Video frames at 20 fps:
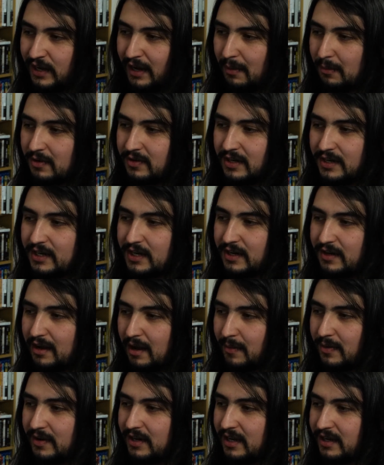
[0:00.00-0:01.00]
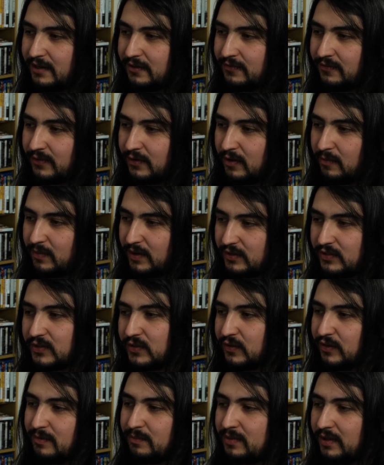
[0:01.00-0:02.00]
Cameron didn't get nominated for Best
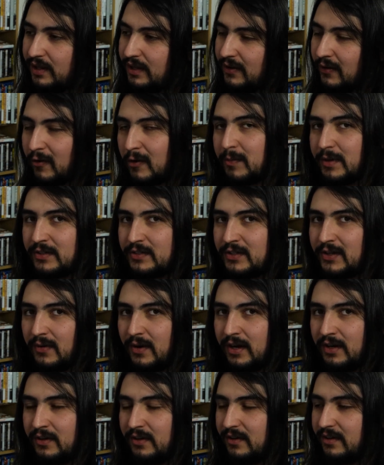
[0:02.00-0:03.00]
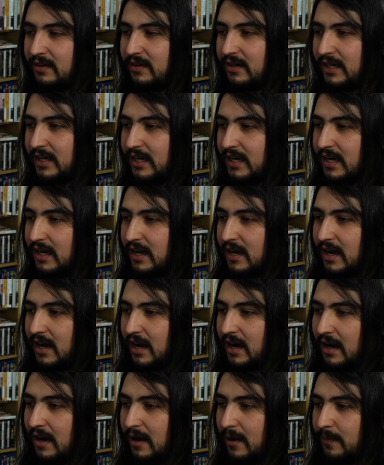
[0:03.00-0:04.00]
Screenplay or Best Director,
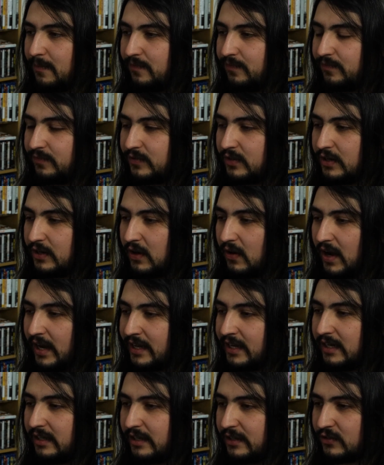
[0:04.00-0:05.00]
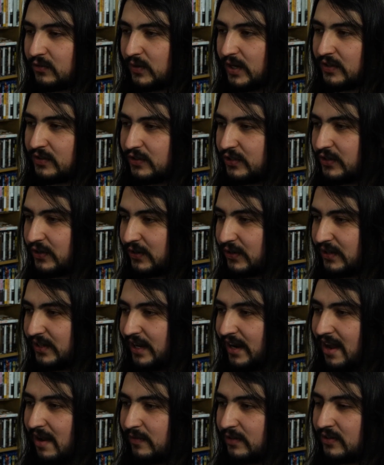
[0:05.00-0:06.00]
you know, I can at least rest assured
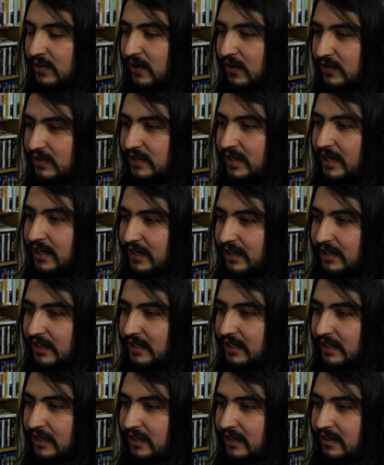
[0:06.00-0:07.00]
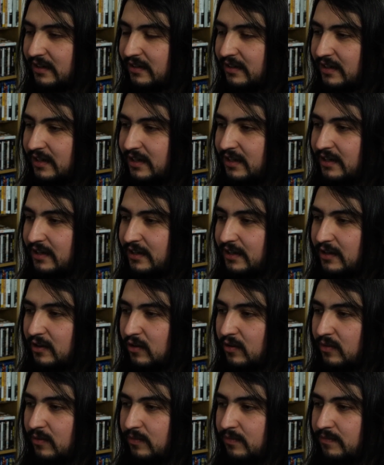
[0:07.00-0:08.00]
that Avatar is not going to get, you
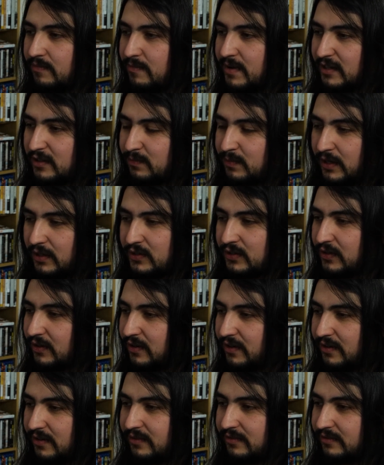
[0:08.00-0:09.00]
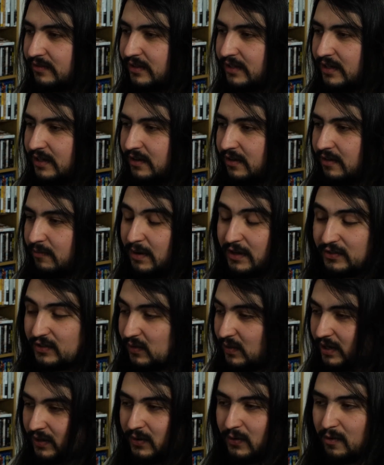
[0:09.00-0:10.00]
know, Best Picture, Best
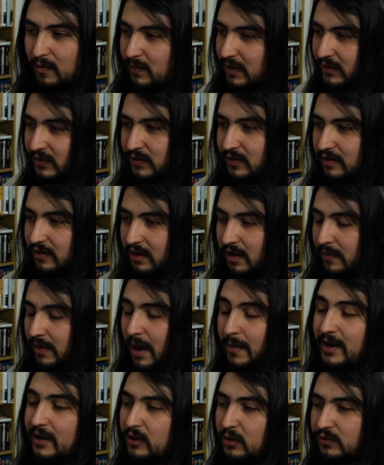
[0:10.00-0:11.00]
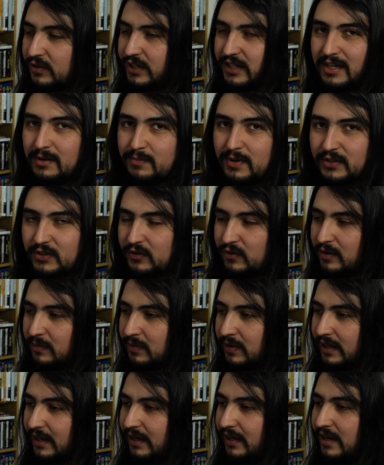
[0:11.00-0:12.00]
Director, or Best Screenplay. I mean, I knew it was going to get Best
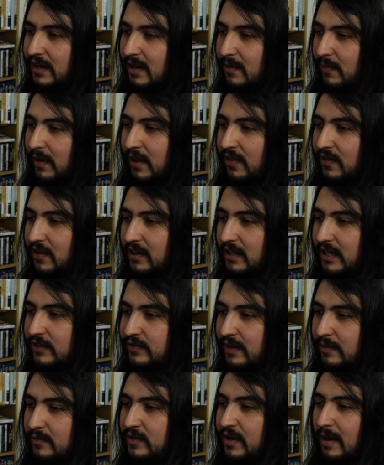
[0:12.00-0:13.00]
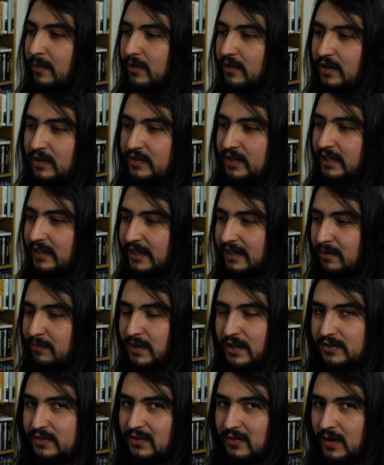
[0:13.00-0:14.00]
Screenplay, but I thought, like, James Cameron could take, like, a
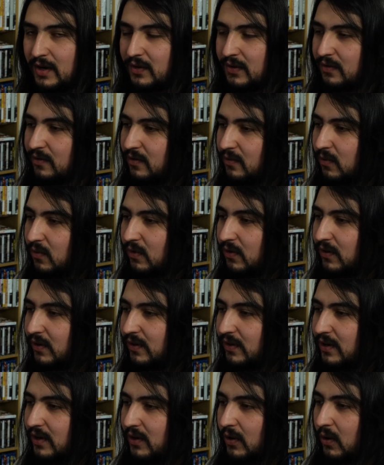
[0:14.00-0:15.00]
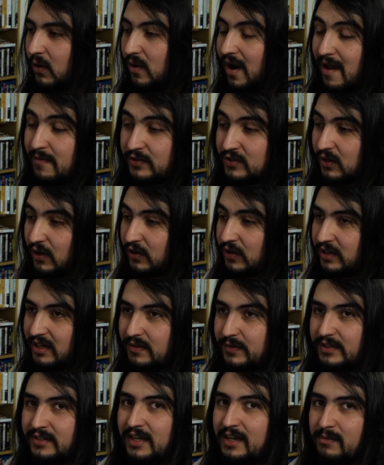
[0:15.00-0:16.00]
Best Director award, or Avatar could
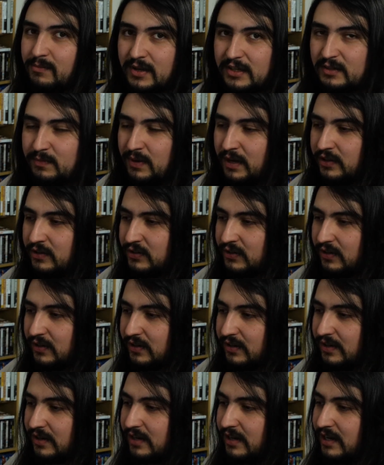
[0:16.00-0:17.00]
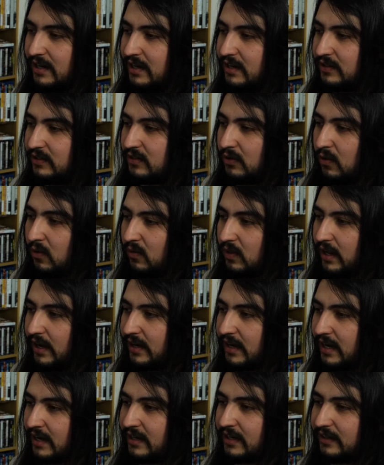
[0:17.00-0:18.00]
even take Best Picture. So,
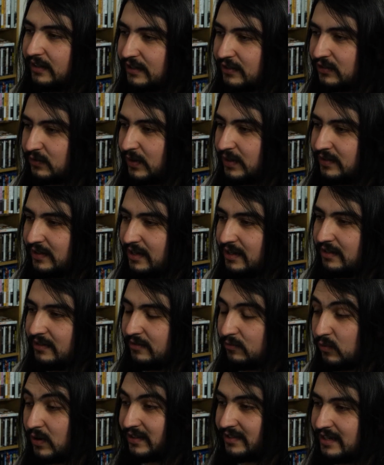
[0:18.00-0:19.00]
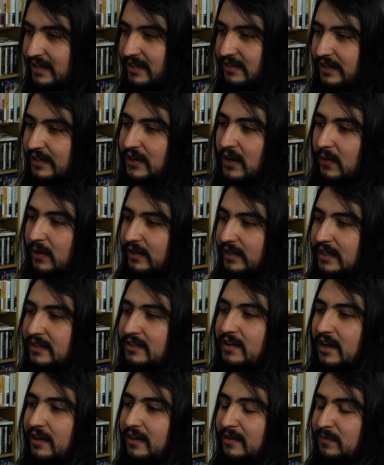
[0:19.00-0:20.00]
like, I can at least rest easy knowing
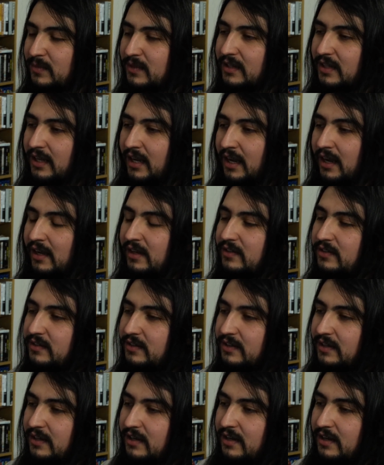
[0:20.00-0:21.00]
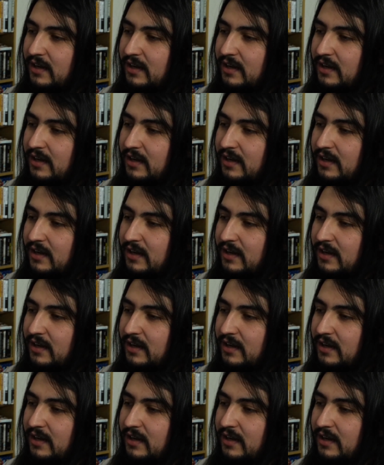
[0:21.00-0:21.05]
that's not going to be the case.